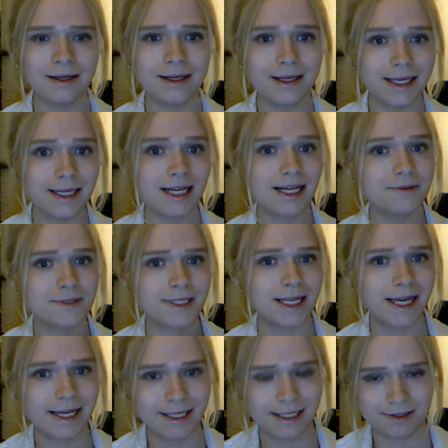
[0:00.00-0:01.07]
Like I was
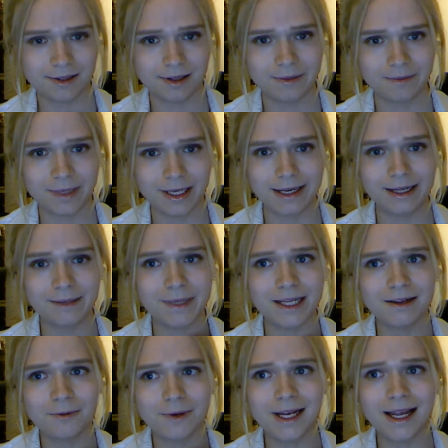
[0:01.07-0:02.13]
lying to them, and it made
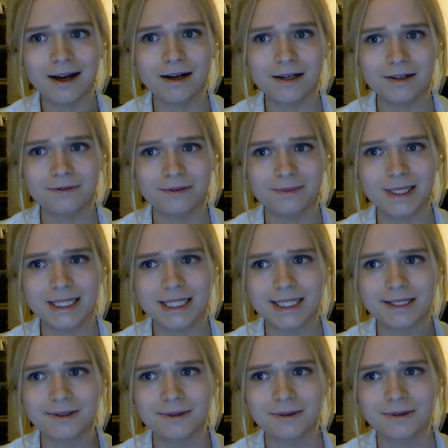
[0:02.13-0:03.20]
it really hard for me
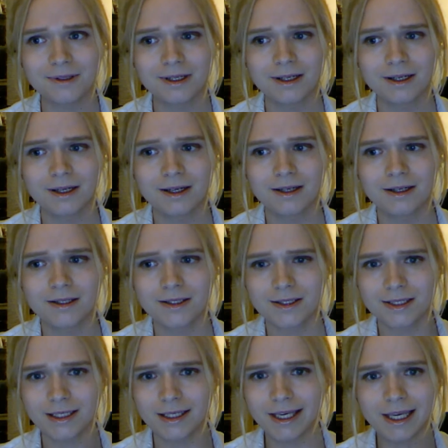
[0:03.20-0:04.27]
to
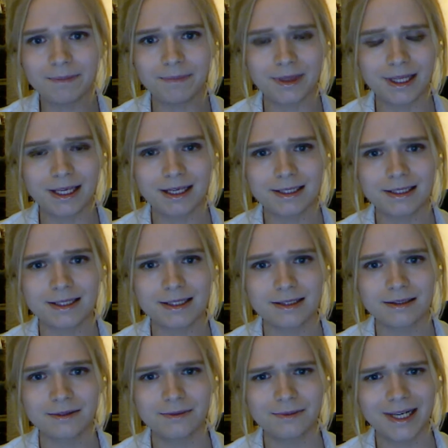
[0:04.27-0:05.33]
to keep
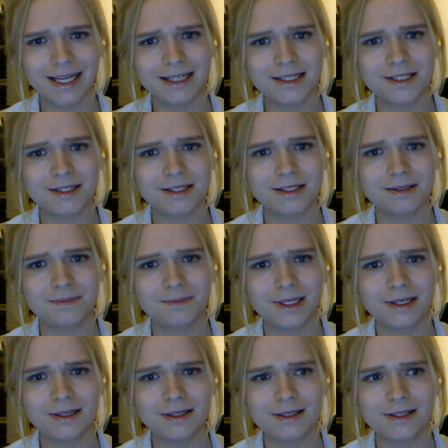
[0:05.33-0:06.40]
these relations
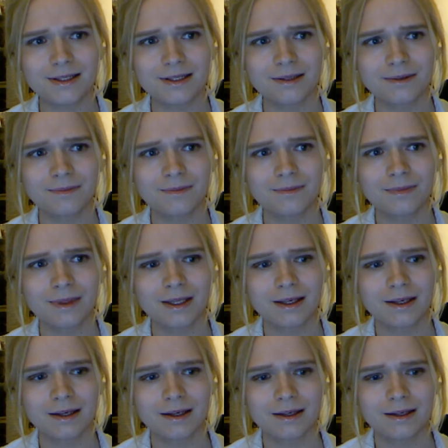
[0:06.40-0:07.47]
because
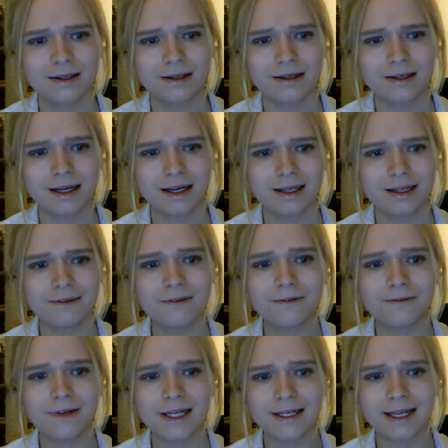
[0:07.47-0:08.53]
I never
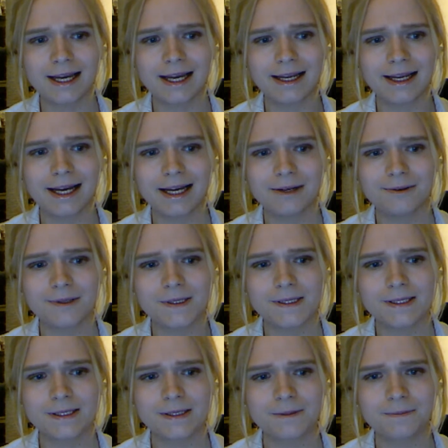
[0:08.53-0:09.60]
felt like I
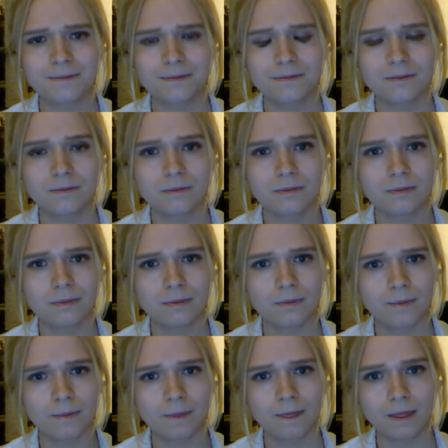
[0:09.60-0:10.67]
was
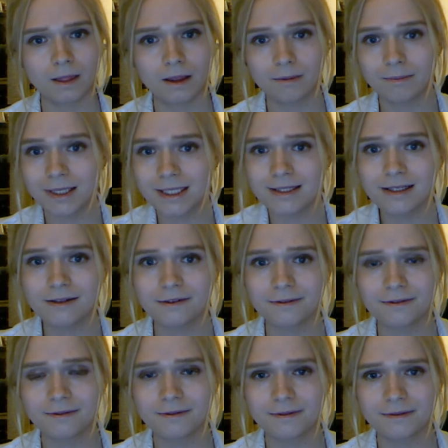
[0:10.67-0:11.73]
myself.